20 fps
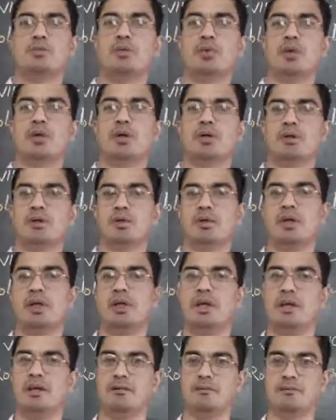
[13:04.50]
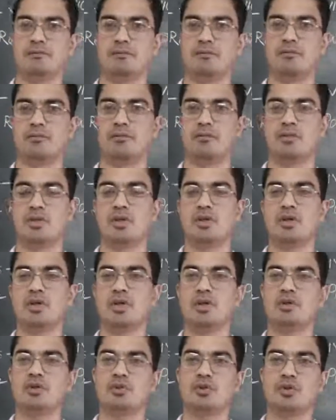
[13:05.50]
poor only.
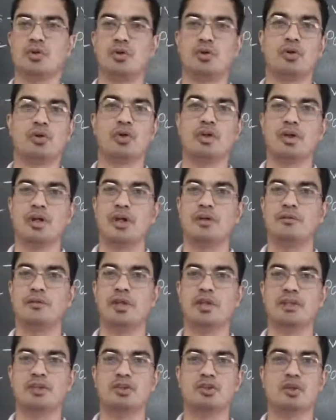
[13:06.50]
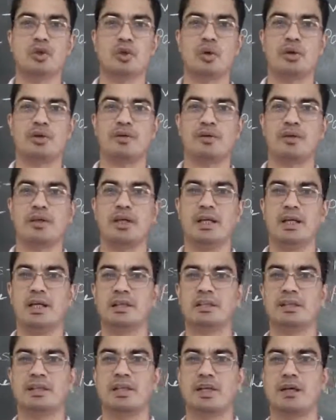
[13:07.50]
So if there is no
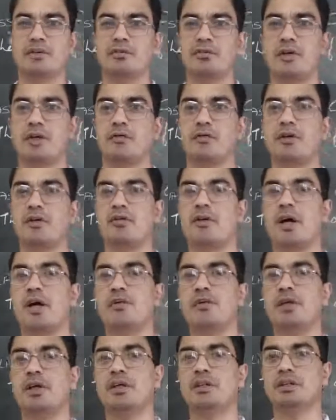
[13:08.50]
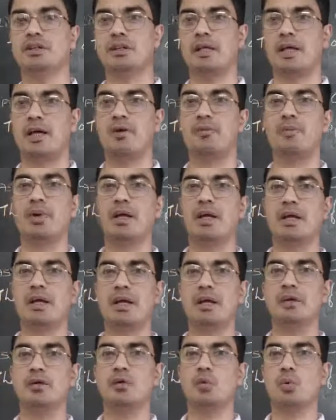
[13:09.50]
election after every 5 years,
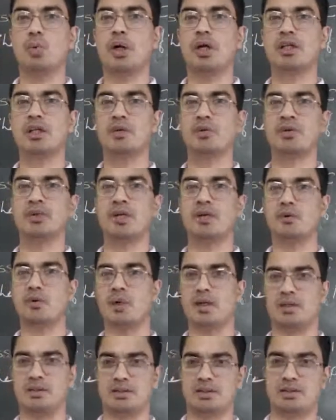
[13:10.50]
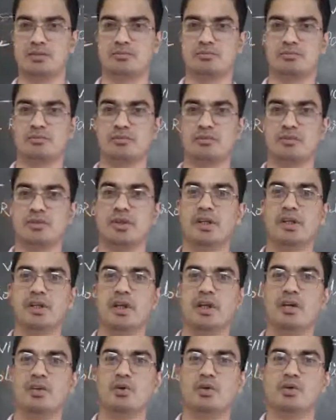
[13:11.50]
MLA can do whatever they want.
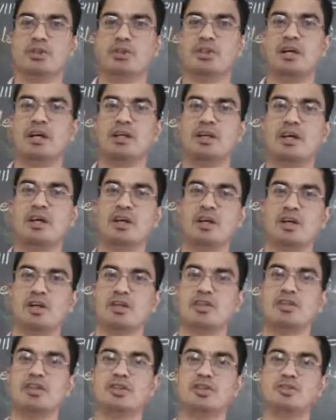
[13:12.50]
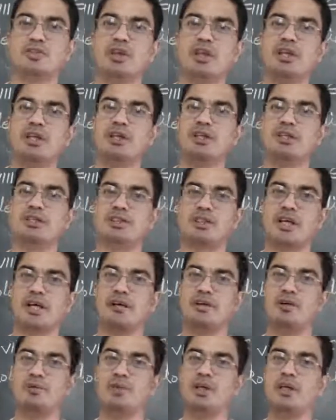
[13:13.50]
He knows that this many years
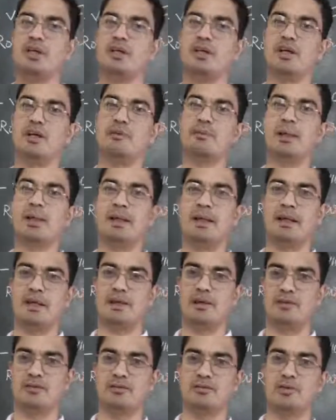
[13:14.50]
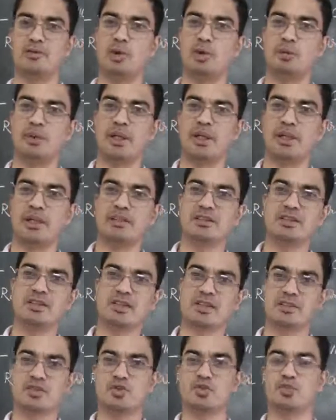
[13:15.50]
I will be MLA, nobody can
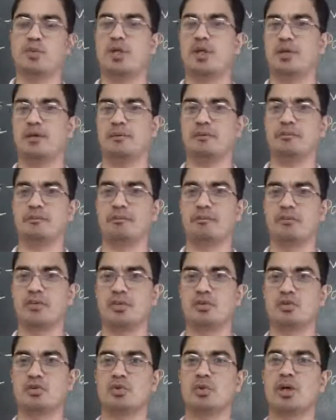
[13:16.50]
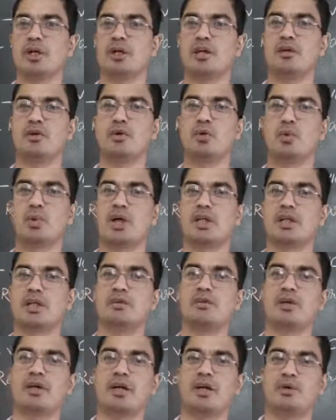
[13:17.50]
change me, so I can do
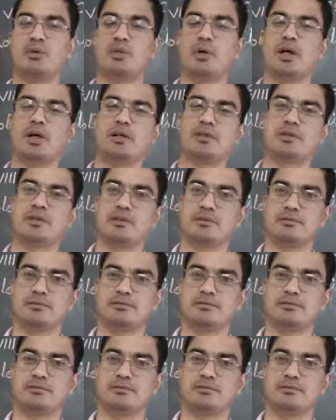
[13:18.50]
whatever I want.